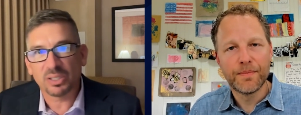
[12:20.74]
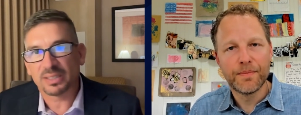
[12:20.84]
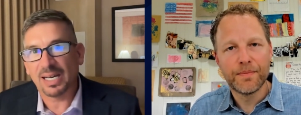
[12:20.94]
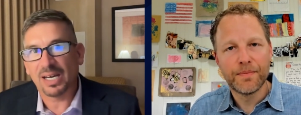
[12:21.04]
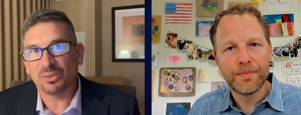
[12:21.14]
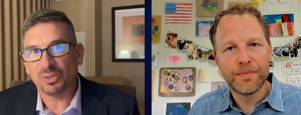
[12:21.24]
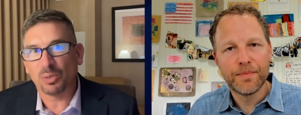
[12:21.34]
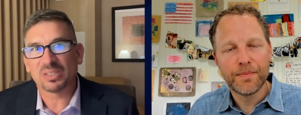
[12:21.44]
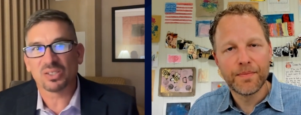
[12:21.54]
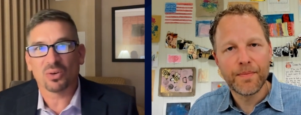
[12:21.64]
Speaker 1: click down a little
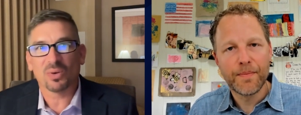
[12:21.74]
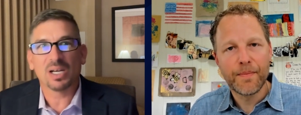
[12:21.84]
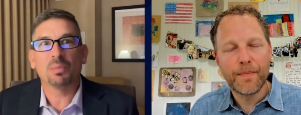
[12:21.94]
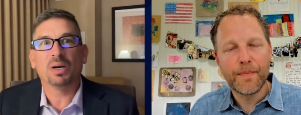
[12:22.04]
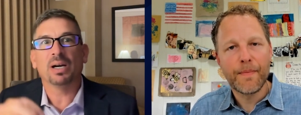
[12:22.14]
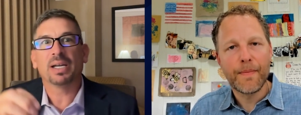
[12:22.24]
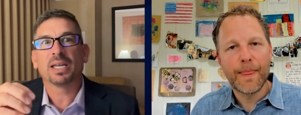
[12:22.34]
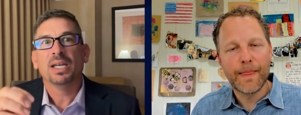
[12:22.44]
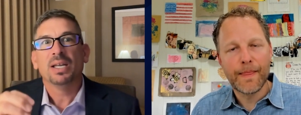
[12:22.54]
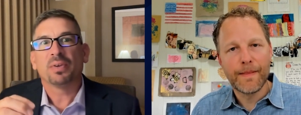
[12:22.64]
bit already, but like
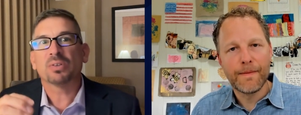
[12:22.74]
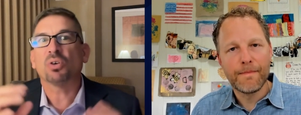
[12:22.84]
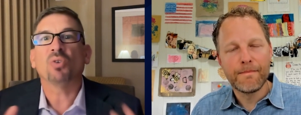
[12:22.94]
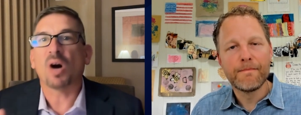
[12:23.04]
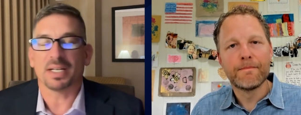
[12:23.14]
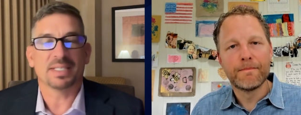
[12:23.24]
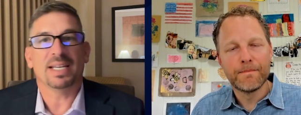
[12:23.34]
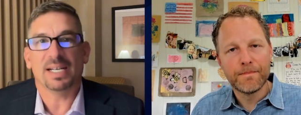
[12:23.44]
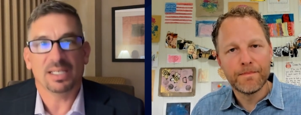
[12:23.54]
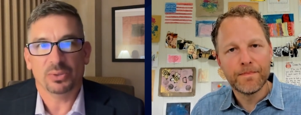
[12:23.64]
there's a lot of
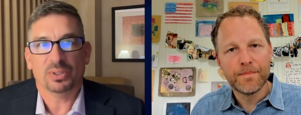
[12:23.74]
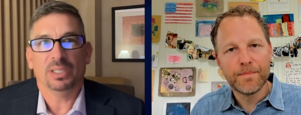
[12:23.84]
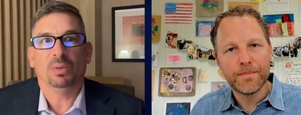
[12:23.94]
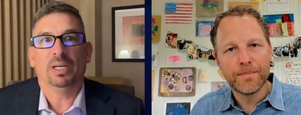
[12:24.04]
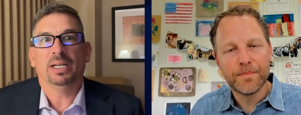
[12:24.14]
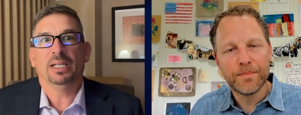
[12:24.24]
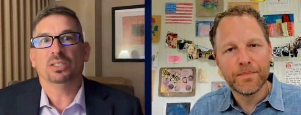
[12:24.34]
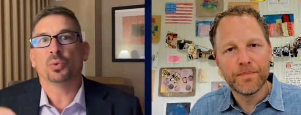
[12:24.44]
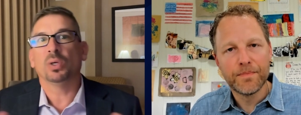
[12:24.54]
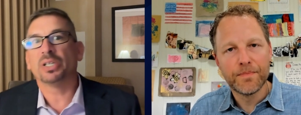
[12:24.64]
data out right? And
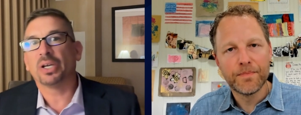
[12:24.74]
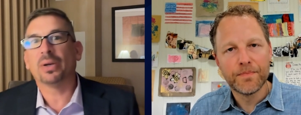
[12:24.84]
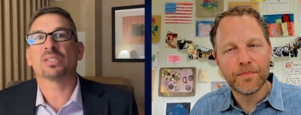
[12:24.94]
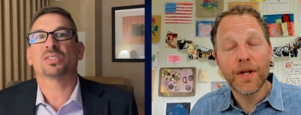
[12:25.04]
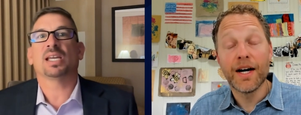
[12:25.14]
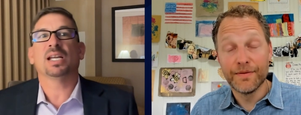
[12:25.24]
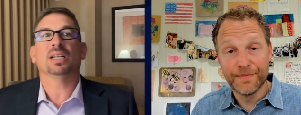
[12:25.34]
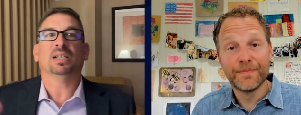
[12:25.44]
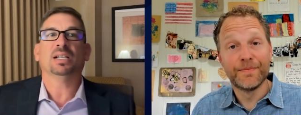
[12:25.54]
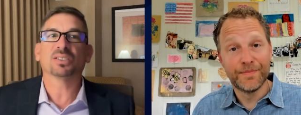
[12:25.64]
Twilio has data,
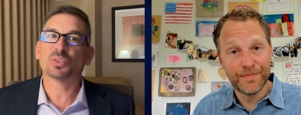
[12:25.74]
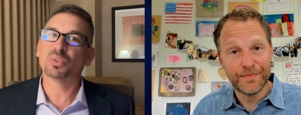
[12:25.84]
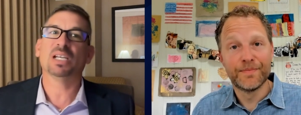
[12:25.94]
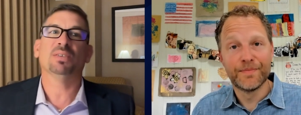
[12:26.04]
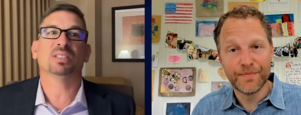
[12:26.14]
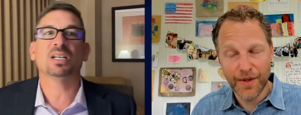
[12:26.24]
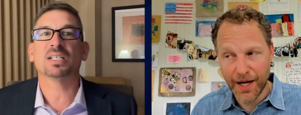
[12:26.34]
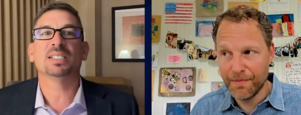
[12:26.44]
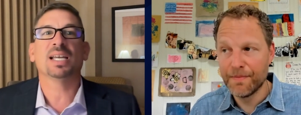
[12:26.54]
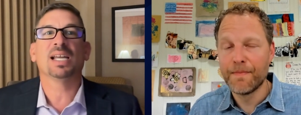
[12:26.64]
yeah. customers have a ton
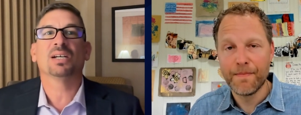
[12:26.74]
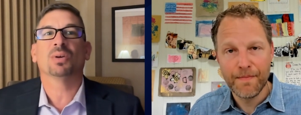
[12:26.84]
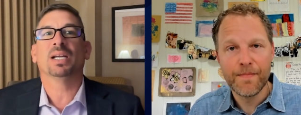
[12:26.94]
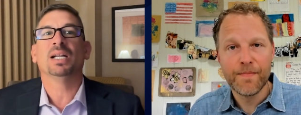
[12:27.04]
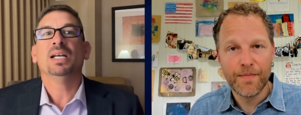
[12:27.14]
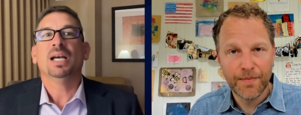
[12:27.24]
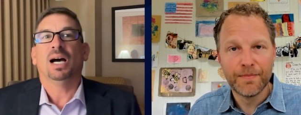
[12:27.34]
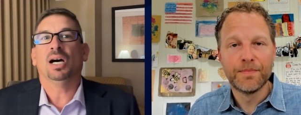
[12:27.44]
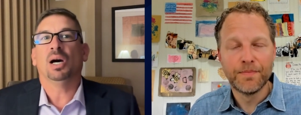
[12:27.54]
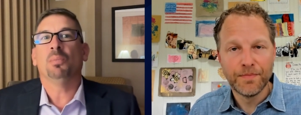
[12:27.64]
of yep. data, right?
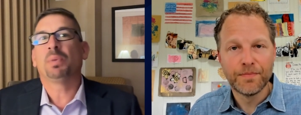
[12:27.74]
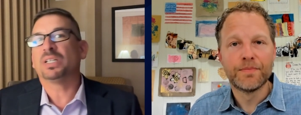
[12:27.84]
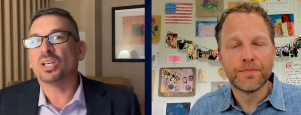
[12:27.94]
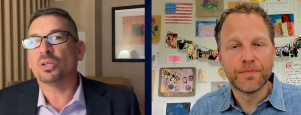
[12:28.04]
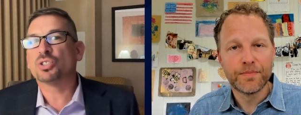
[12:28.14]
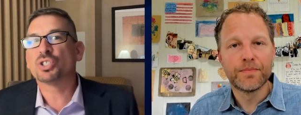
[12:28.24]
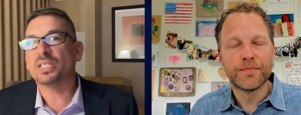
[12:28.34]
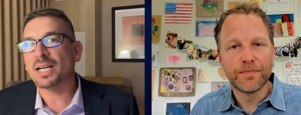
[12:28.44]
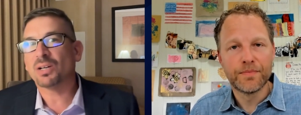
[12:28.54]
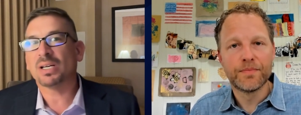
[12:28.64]
Um, but you know,
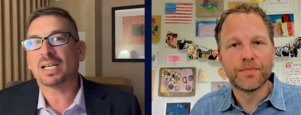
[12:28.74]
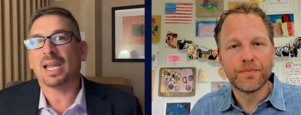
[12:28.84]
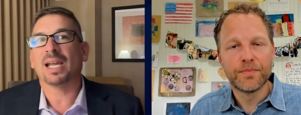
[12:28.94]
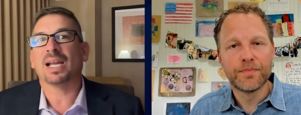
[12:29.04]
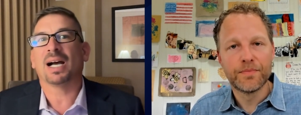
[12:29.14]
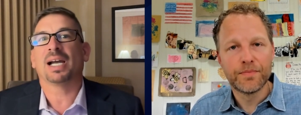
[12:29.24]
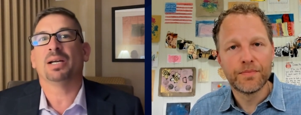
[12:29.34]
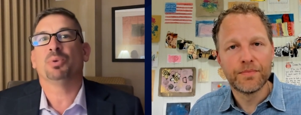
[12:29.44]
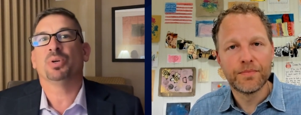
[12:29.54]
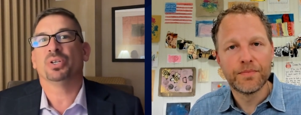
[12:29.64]
generic AI
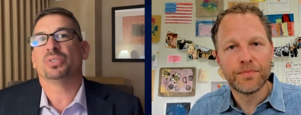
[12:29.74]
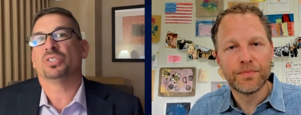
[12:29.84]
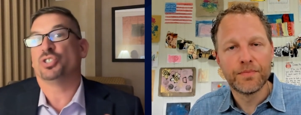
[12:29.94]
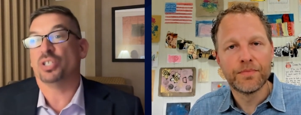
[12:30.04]
produces